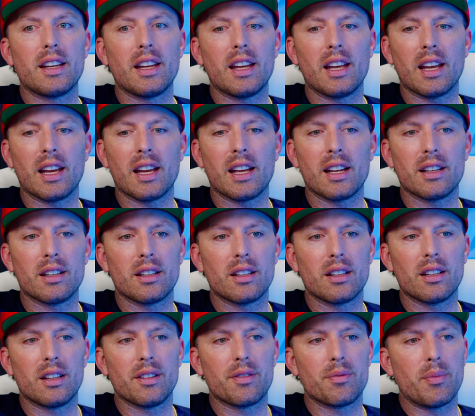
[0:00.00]
And
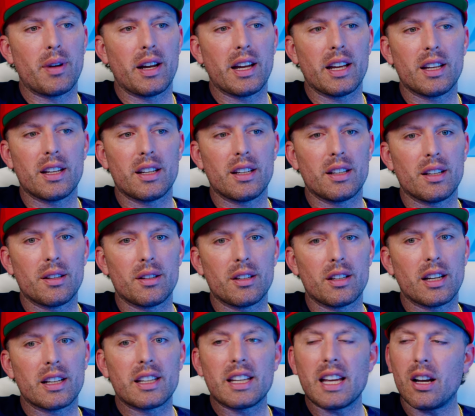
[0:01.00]
if my
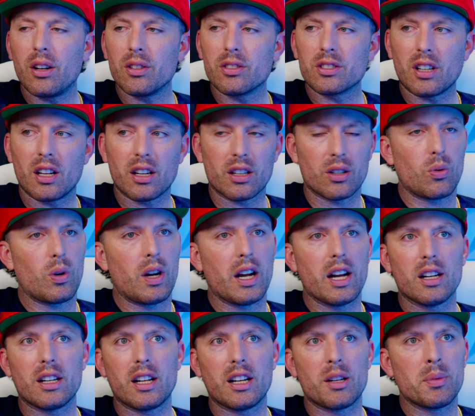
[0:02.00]
accounts got
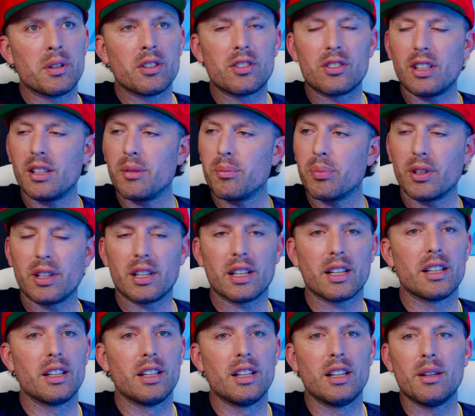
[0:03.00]
acquired, I'd have been sitting
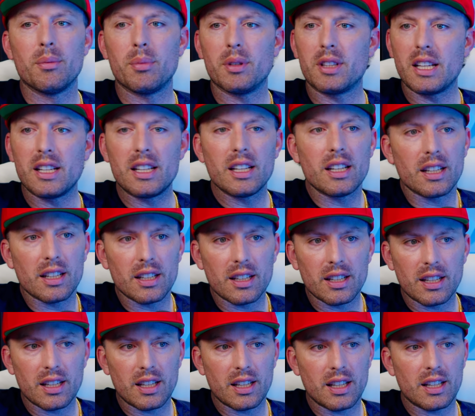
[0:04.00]
pretty. but they didn't.
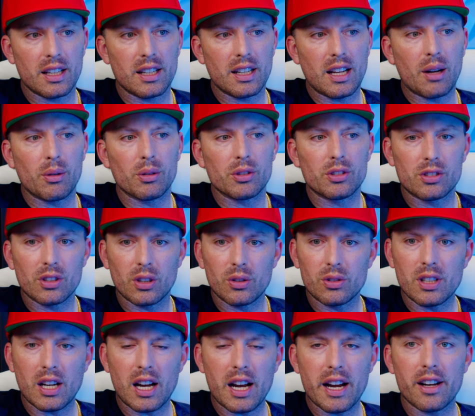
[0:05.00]
And I was so
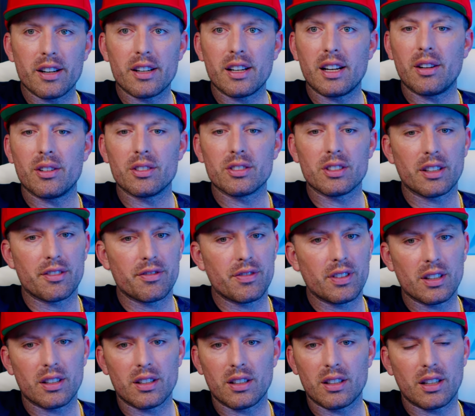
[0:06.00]
tired, and I was like,
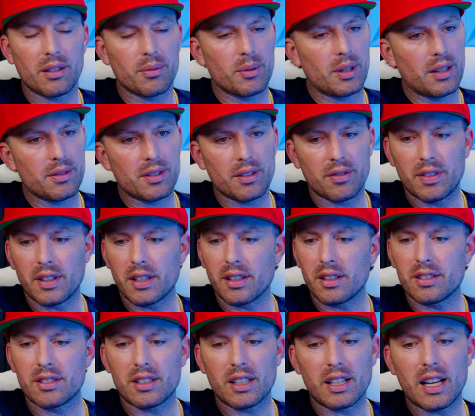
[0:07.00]
fuck, I'm going to have to figure
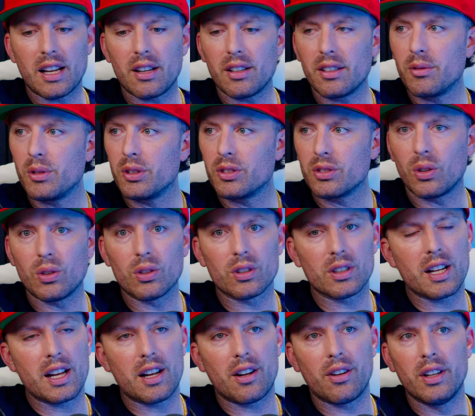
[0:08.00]
this thing out with solar
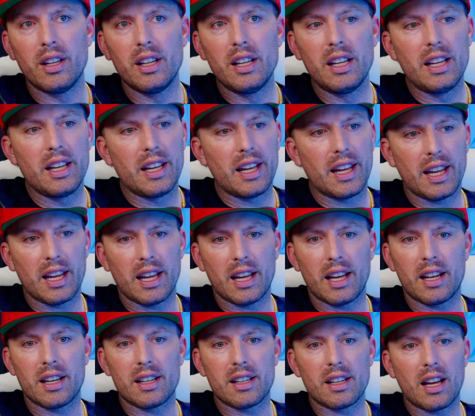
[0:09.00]
now.
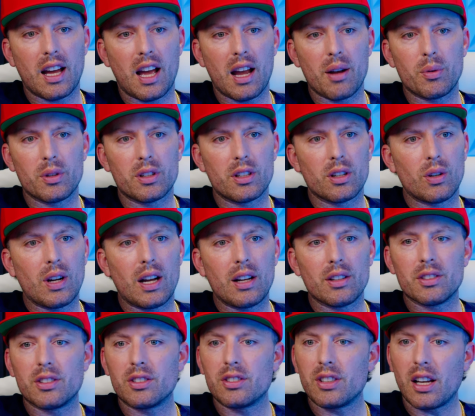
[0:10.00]
And I would go out
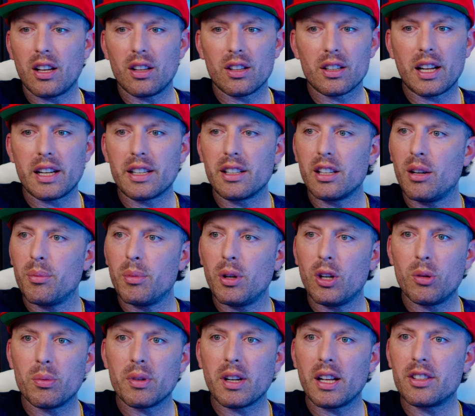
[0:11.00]
and sell, and I'd come
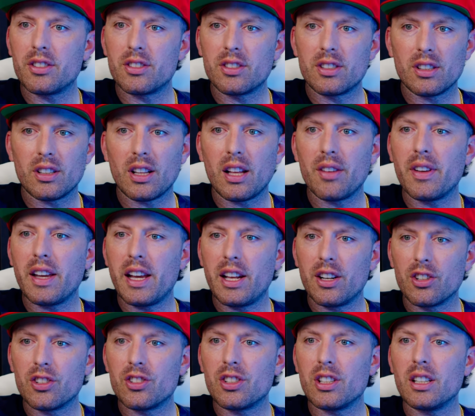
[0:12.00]
home and I'd still have
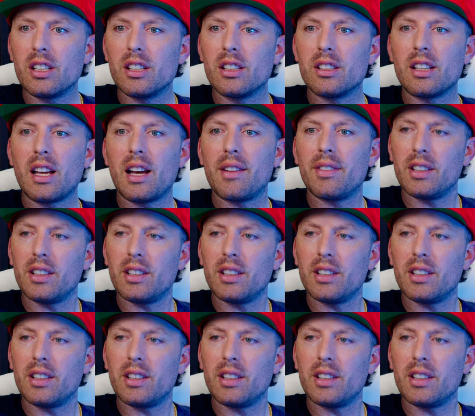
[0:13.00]
energy to have a